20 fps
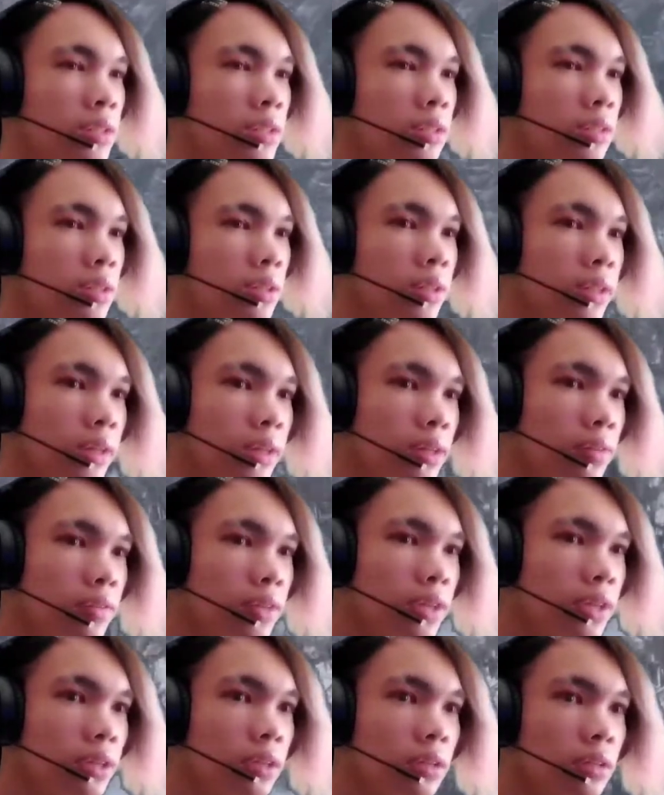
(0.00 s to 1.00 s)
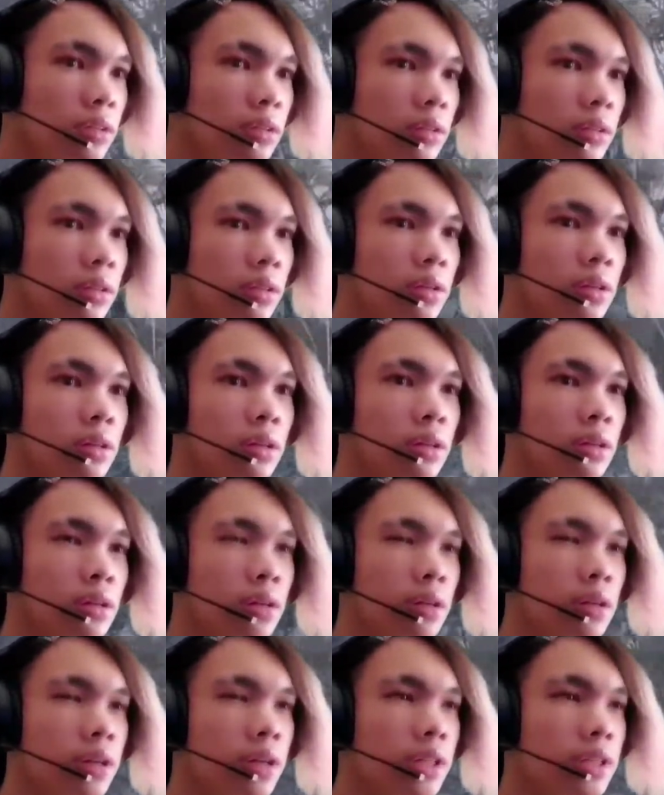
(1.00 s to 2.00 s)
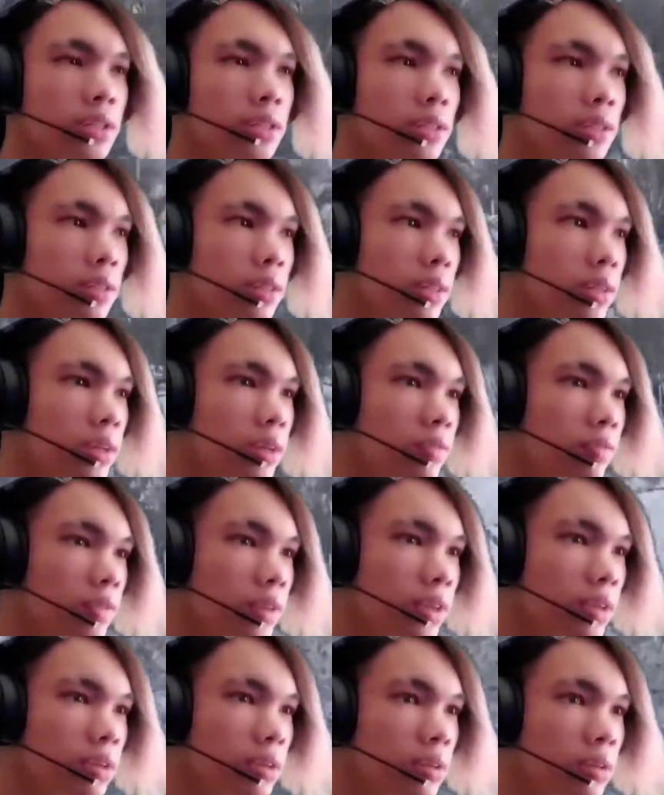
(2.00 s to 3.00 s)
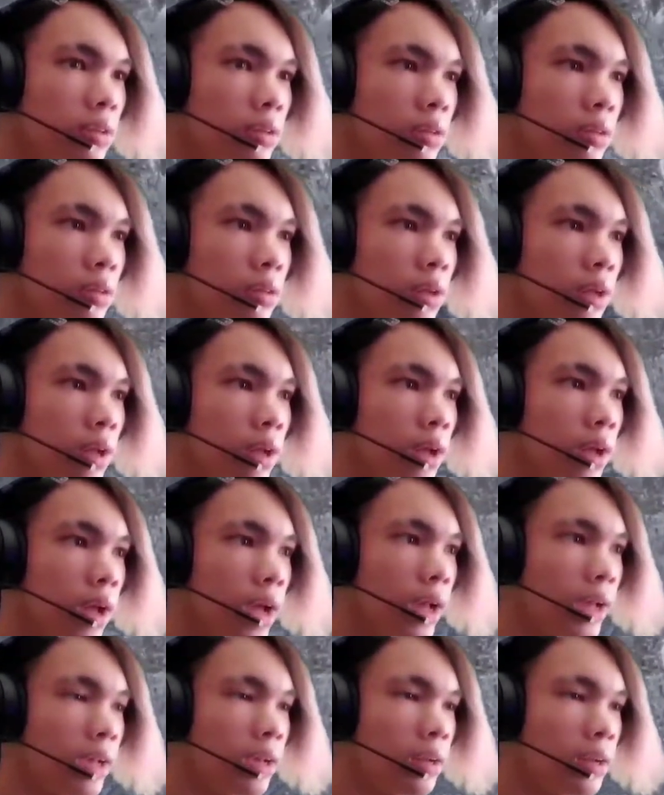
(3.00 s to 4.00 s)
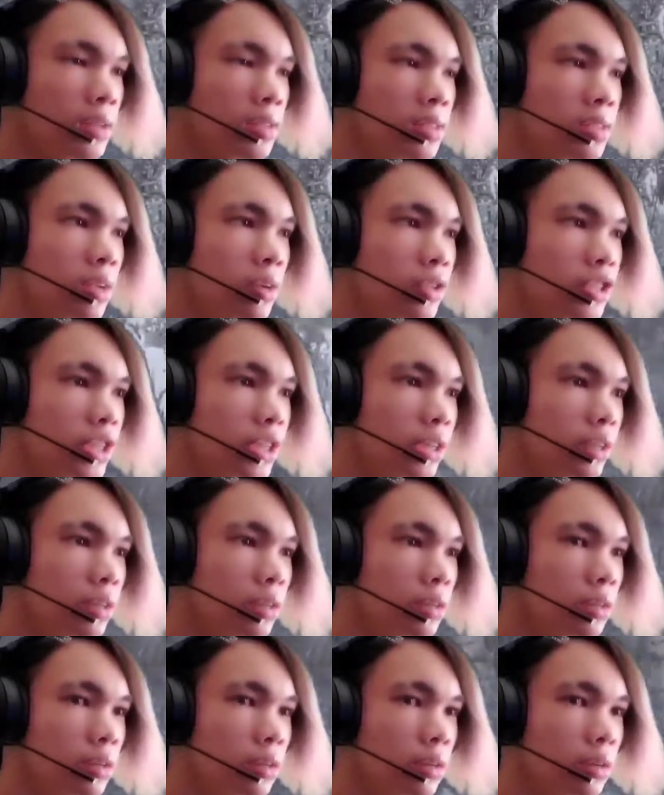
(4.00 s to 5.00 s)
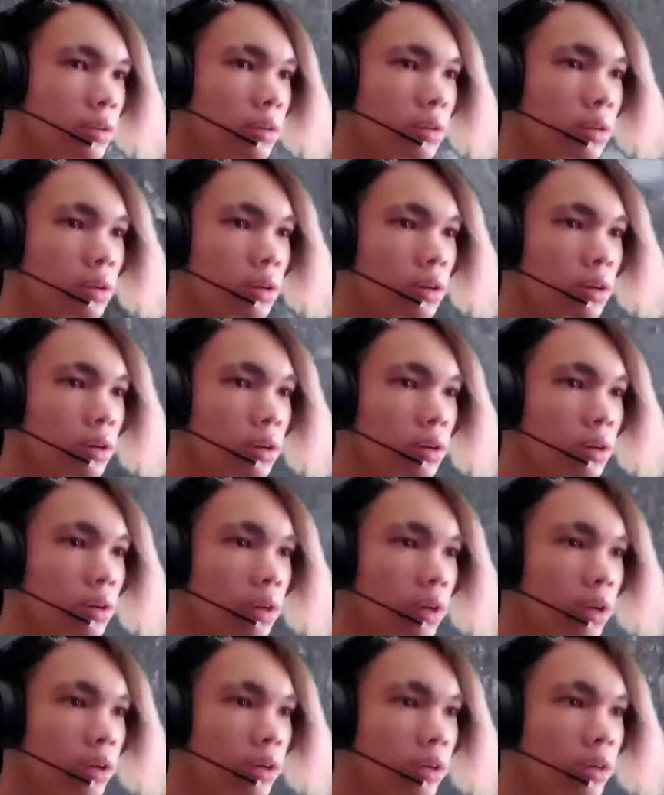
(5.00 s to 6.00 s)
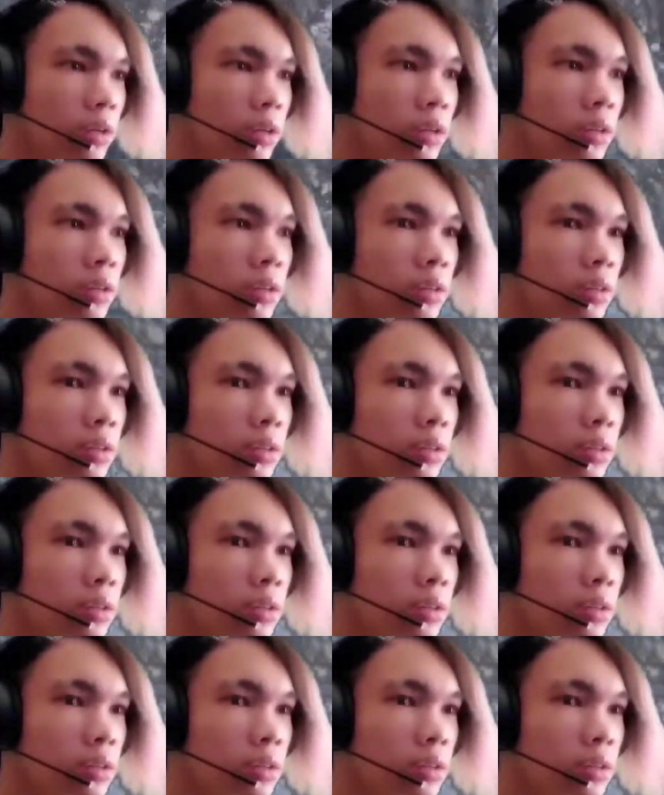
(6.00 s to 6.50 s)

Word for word: Into the thick of it. Into the thick of it. I cannot see no shit. Ugh.